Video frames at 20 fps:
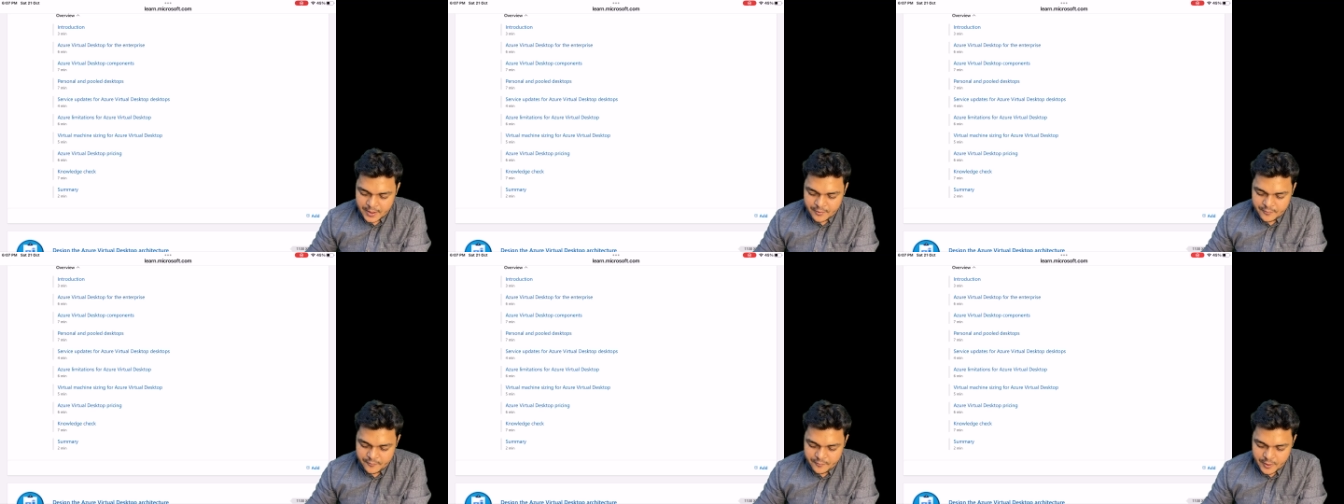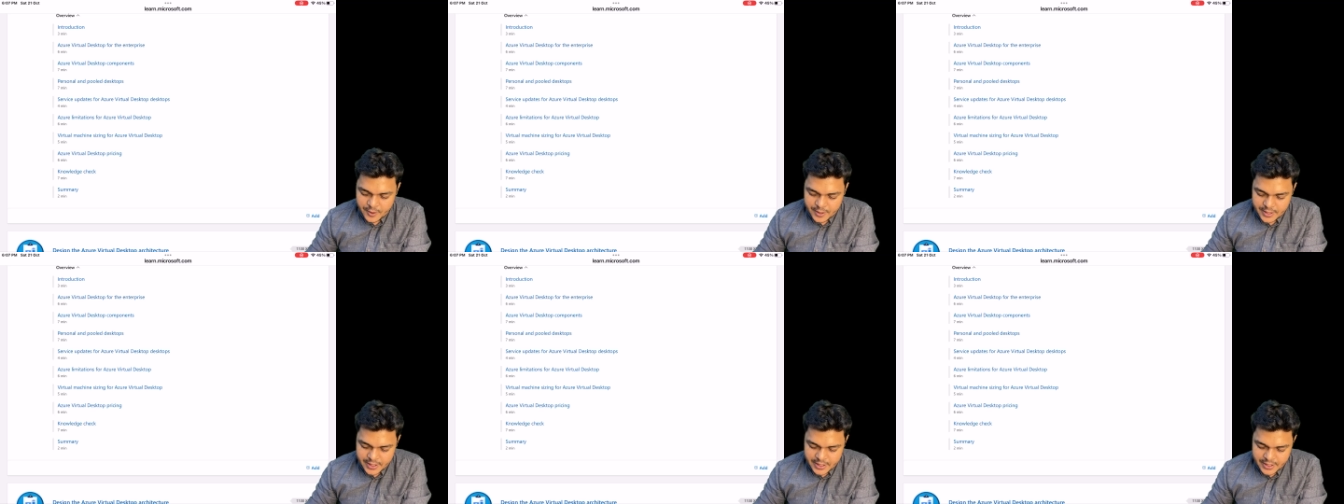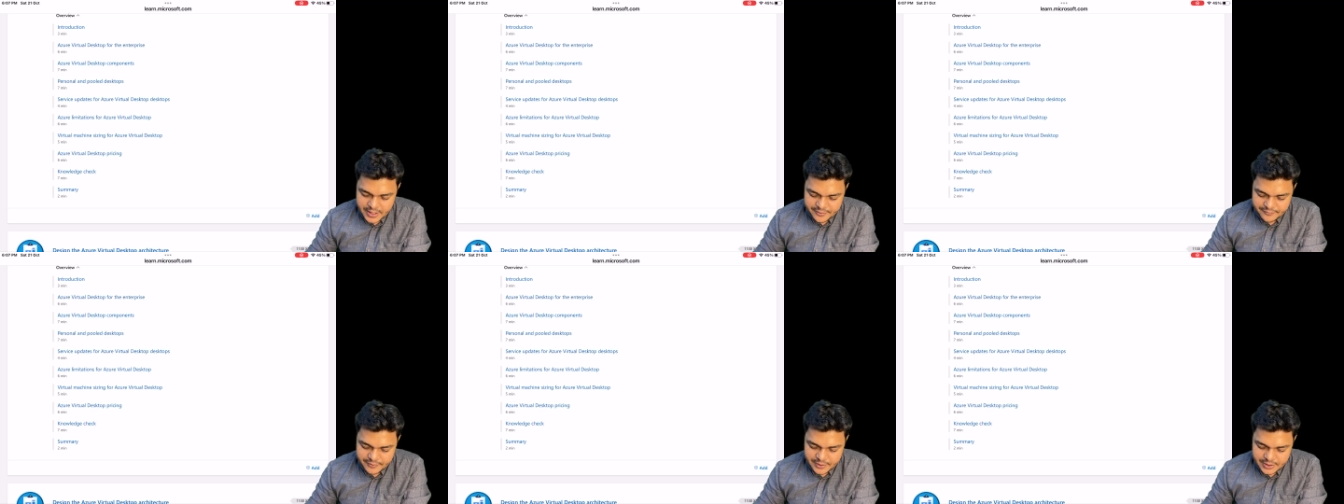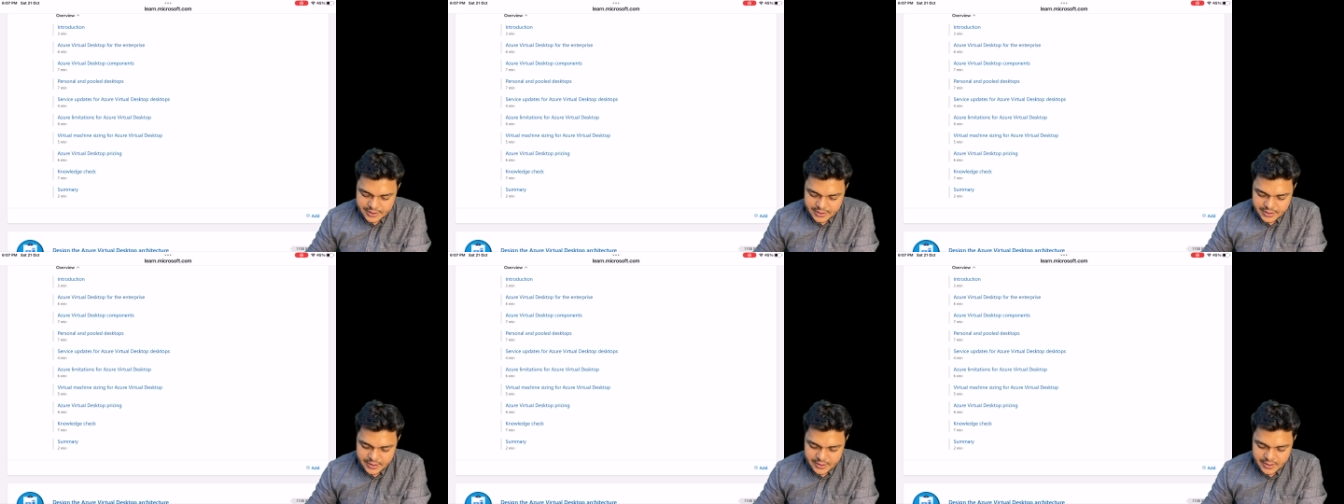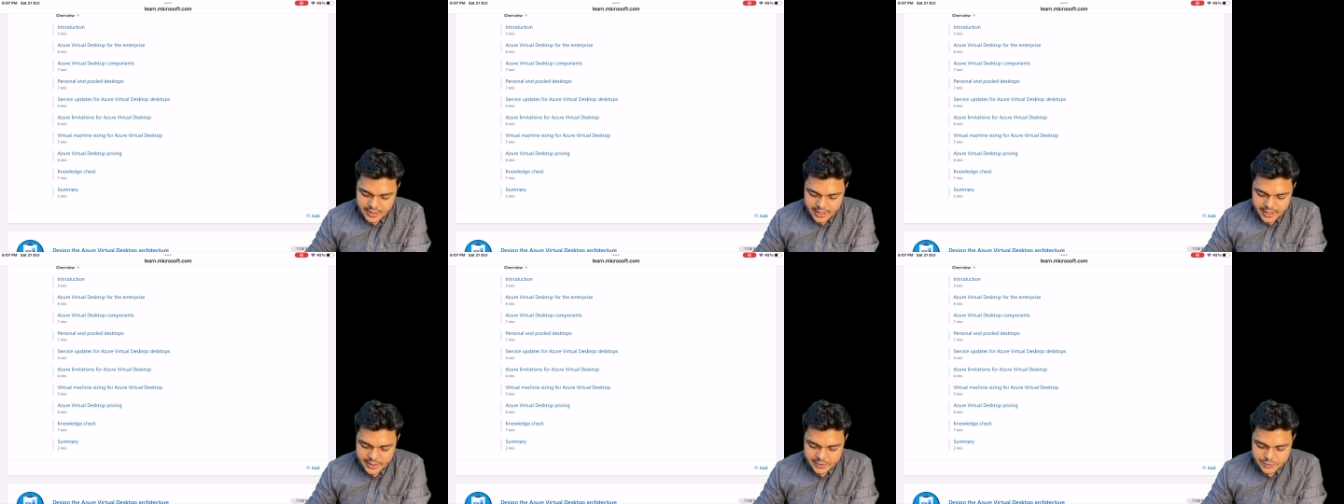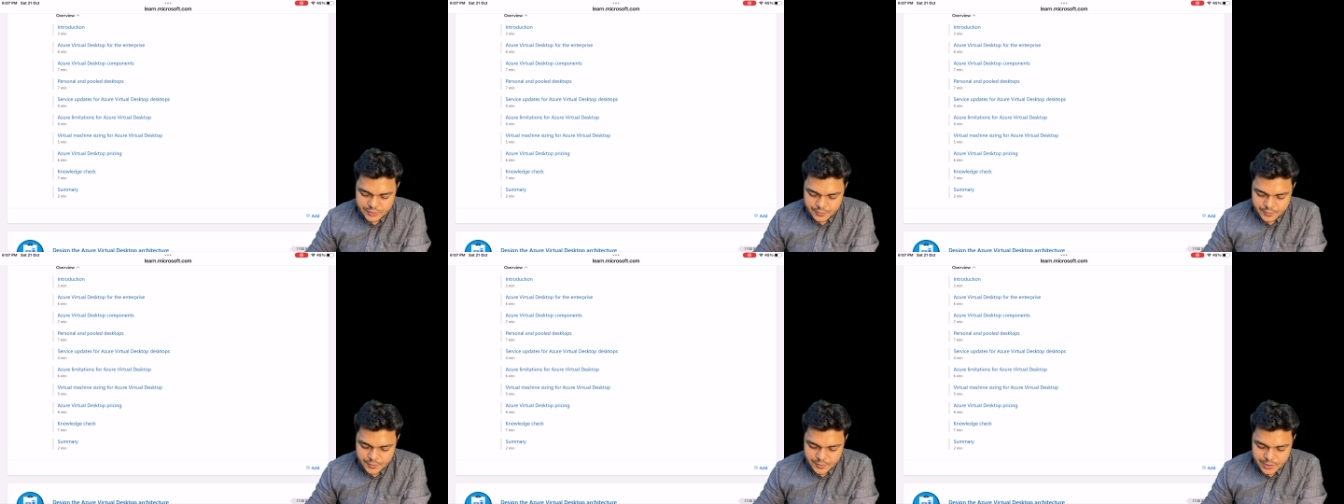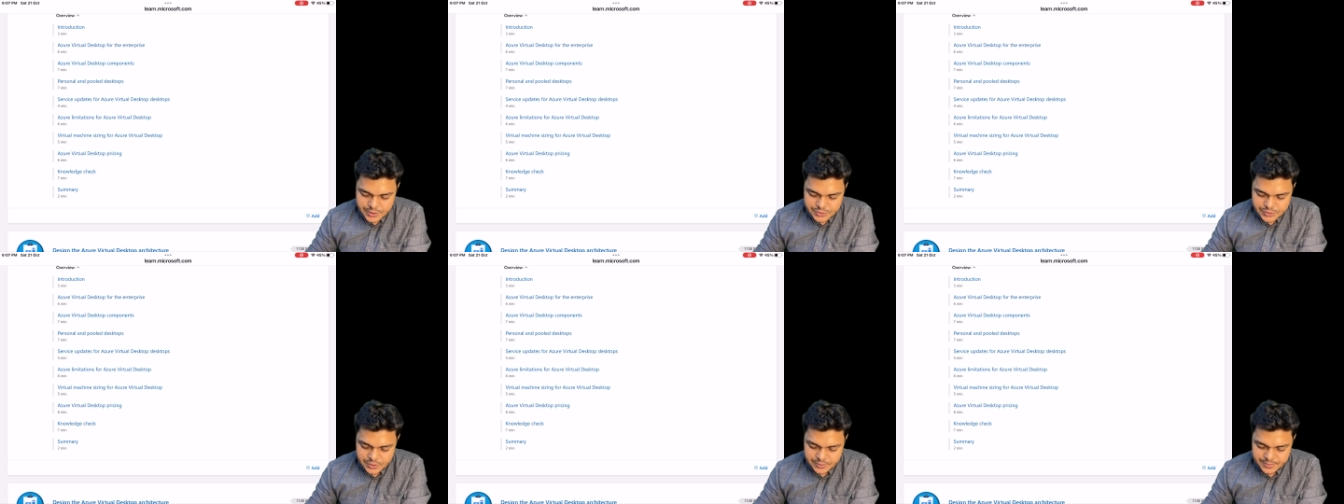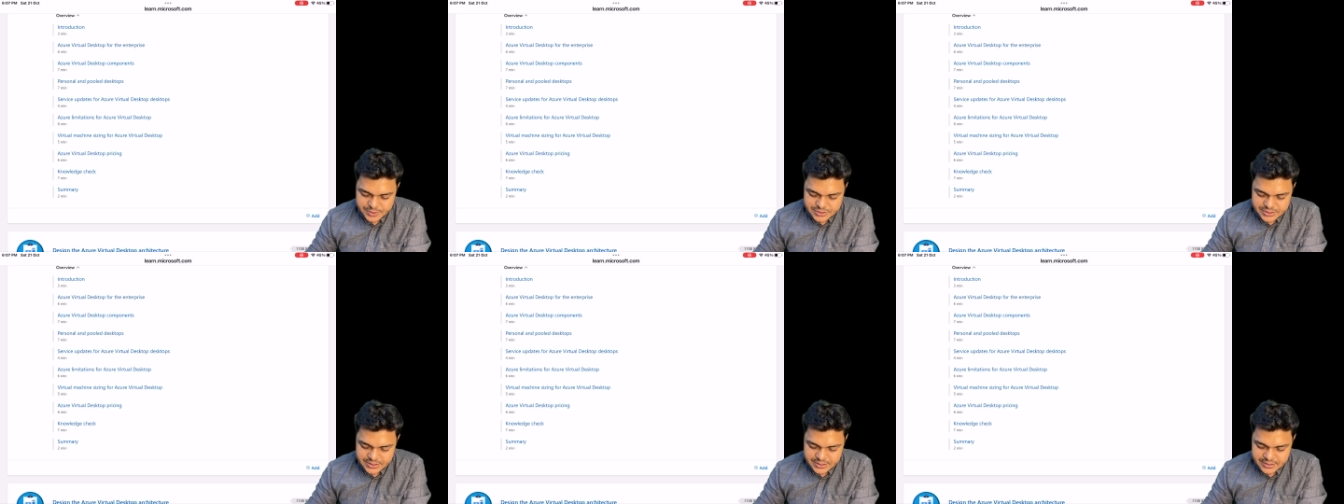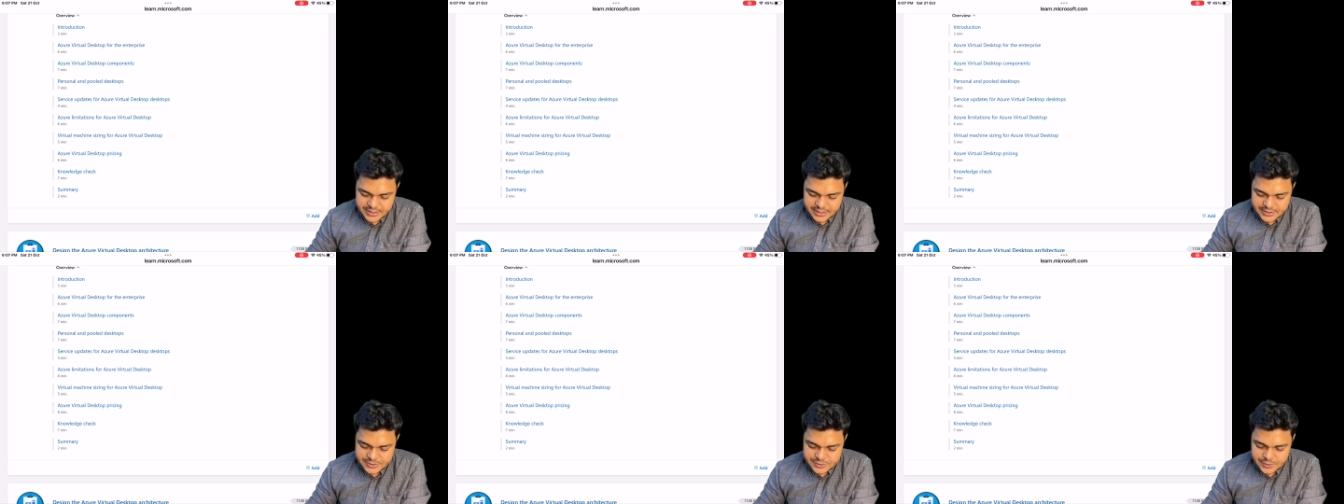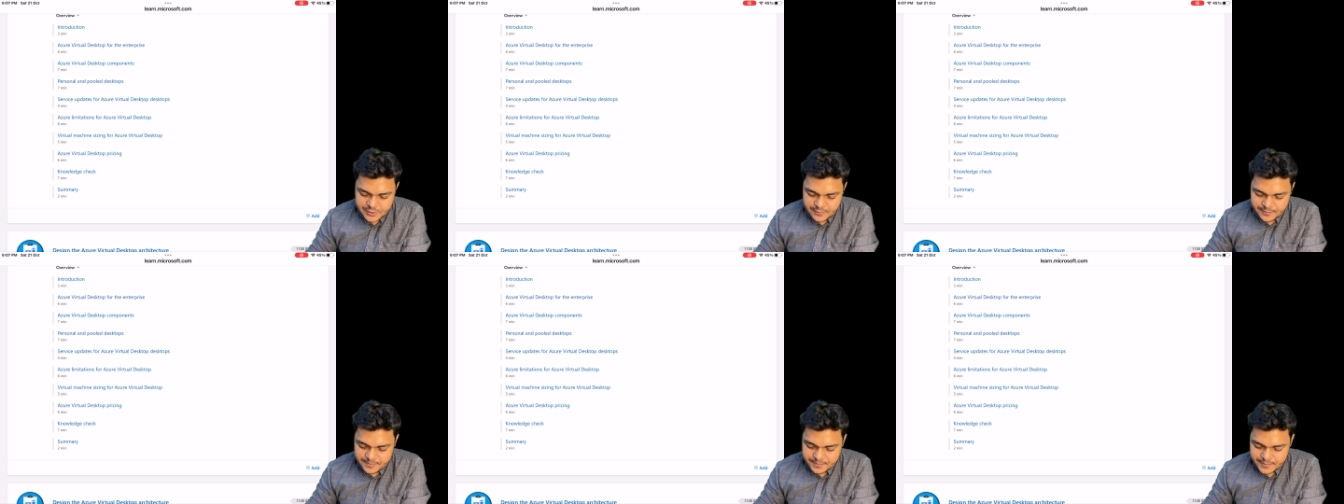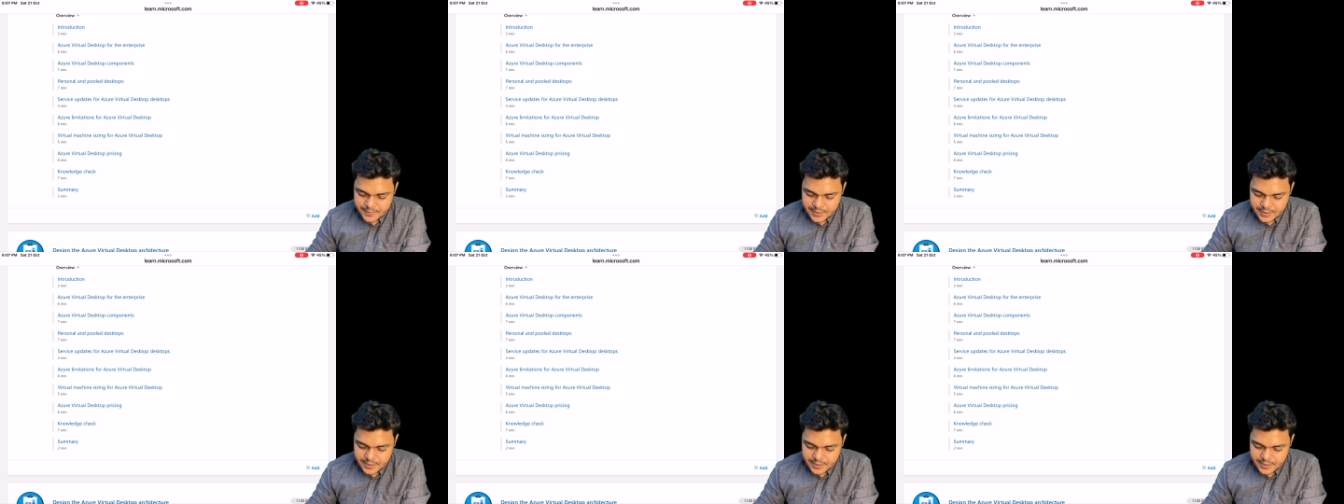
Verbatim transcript: for AVD, Azure Virtual Machine Desktop,